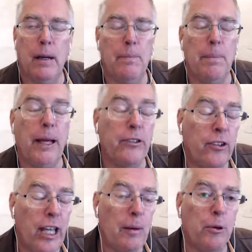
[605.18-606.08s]
best
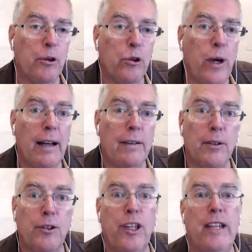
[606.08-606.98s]
examples you have
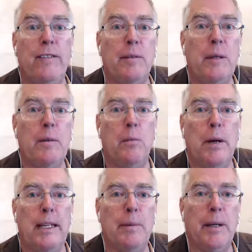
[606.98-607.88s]
of saving people
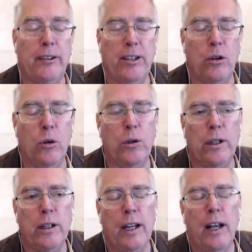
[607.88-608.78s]
money, because I know
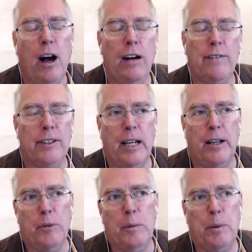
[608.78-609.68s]
that
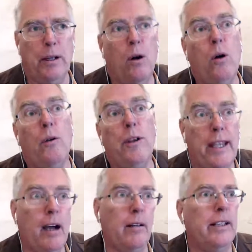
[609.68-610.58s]
oftentimes people hear, oh, the
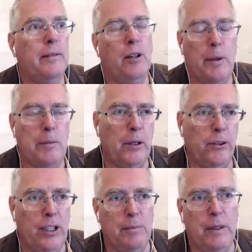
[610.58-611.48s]
accountant, maybe they'll
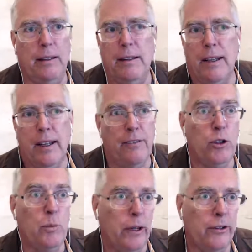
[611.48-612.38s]
save me a
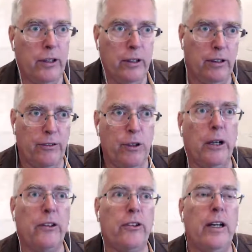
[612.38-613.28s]
few bucks here, a few
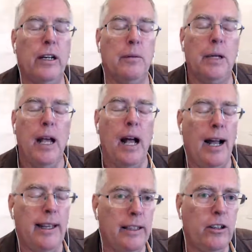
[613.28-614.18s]
bucks there. But
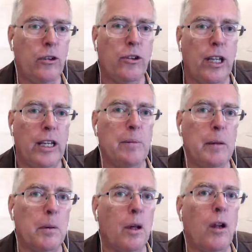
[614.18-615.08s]
I think you save
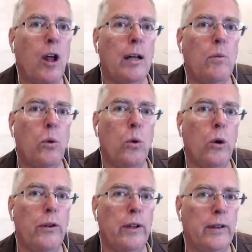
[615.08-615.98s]
people a lot
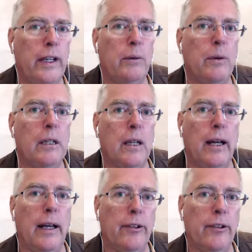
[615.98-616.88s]
more than they
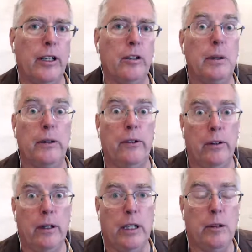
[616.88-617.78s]
realize that
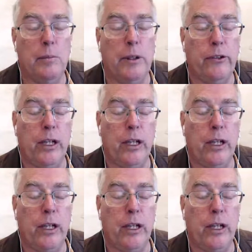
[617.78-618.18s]
they could be saving.